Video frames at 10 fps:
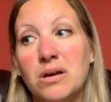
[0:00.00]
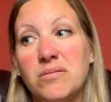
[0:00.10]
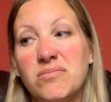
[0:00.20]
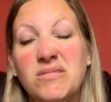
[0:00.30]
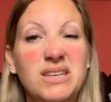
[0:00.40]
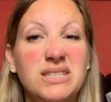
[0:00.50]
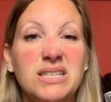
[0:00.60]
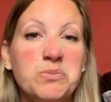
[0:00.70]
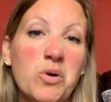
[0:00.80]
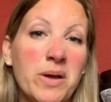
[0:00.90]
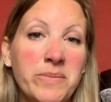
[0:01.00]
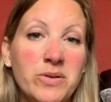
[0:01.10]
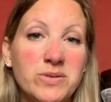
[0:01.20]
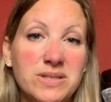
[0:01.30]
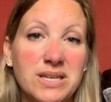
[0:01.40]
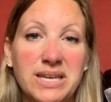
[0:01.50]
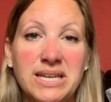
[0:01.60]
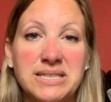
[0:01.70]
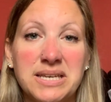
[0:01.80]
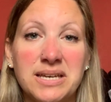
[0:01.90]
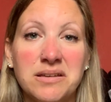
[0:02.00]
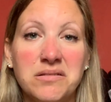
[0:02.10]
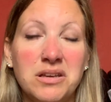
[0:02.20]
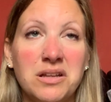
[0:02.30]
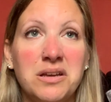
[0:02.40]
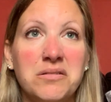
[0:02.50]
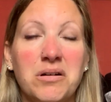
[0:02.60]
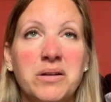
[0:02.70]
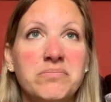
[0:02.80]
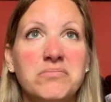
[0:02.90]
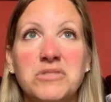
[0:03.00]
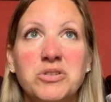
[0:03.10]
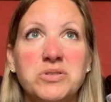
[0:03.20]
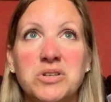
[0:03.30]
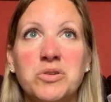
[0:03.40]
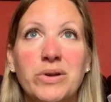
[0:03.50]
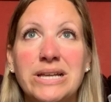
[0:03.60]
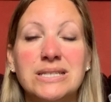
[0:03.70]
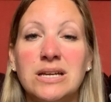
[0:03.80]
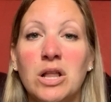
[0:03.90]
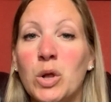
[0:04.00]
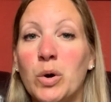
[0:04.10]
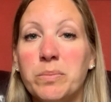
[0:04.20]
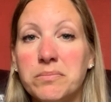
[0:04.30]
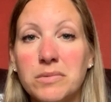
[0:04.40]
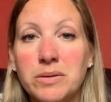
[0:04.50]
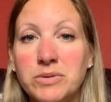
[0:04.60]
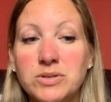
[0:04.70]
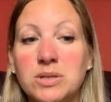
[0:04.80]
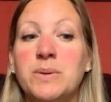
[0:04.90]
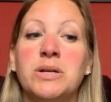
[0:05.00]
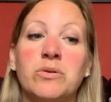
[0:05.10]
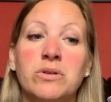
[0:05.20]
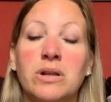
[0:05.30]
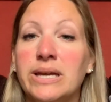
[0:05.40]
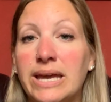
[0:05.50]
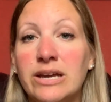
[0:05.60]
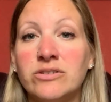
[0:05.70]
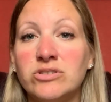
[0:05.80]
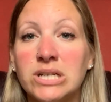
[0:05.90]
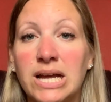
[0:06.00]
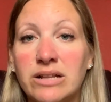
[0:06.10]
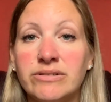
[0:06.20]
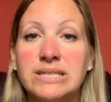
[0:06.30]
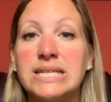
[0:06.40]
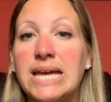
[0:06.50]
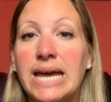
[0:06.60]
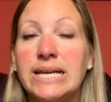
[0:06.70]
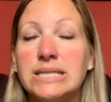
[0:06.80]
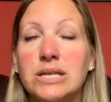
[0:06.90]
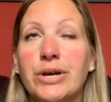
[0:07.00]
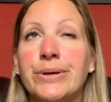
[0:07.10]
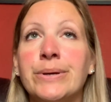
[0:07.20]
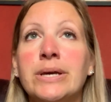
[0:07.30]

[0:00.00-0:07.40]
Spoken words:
this is what I'm used to eating, you know. I'm used to not eating a lot. I'm used to being on like 800 calories a day. So